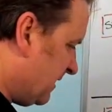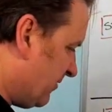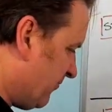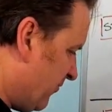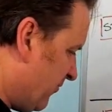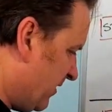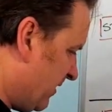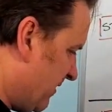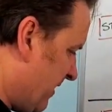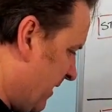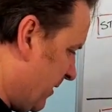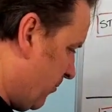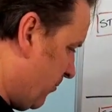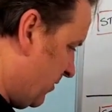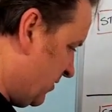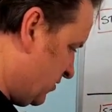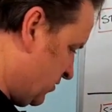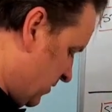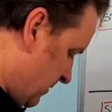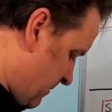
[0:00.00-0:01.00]
get rid of that
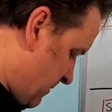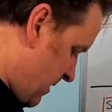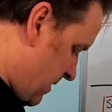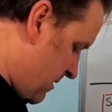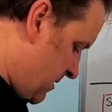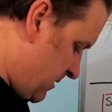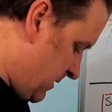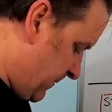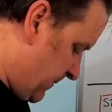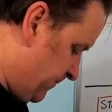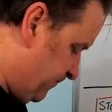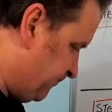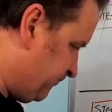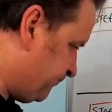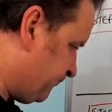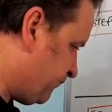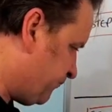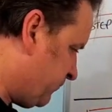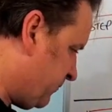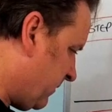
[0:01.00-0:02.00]
question mark.
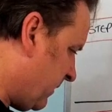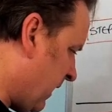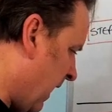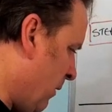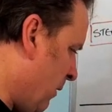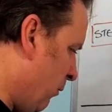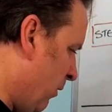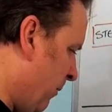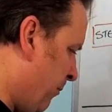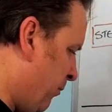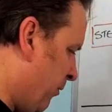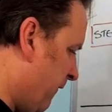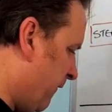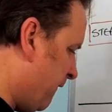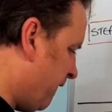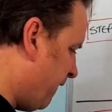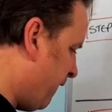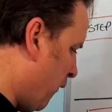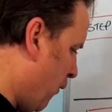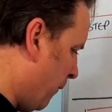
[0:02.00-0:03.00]
And we'll put
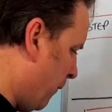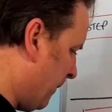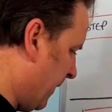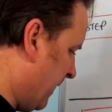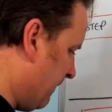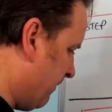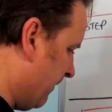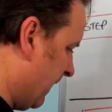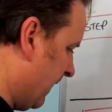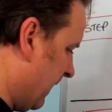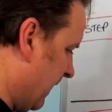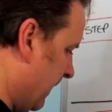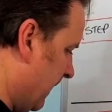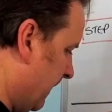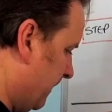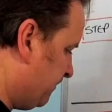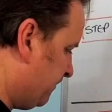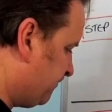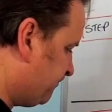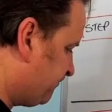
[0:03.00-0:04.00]
four people
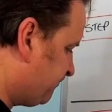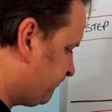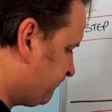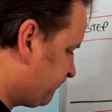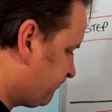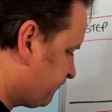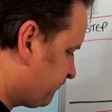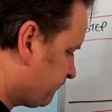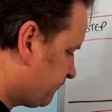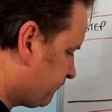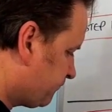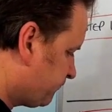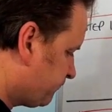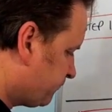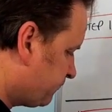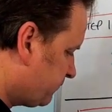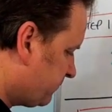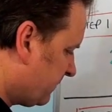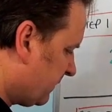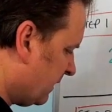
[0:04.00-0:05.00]
here.
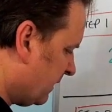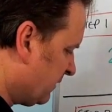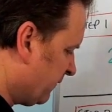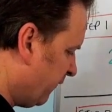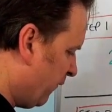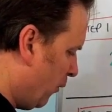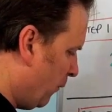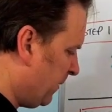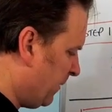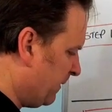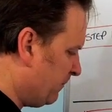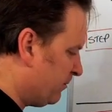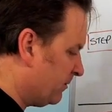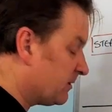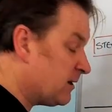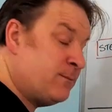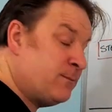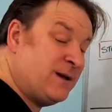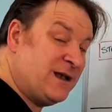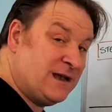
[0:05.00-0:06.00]
Four people are
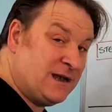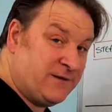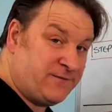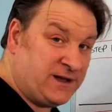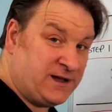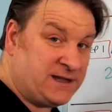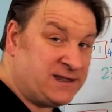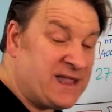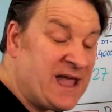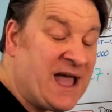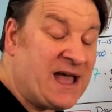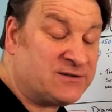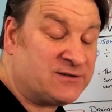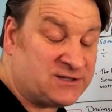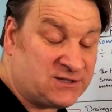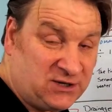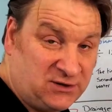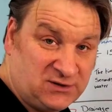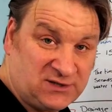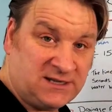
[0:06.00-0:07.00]
going to be living in the
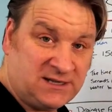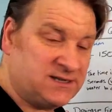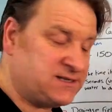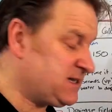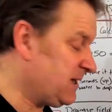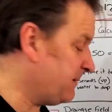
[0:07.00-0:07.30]
house using the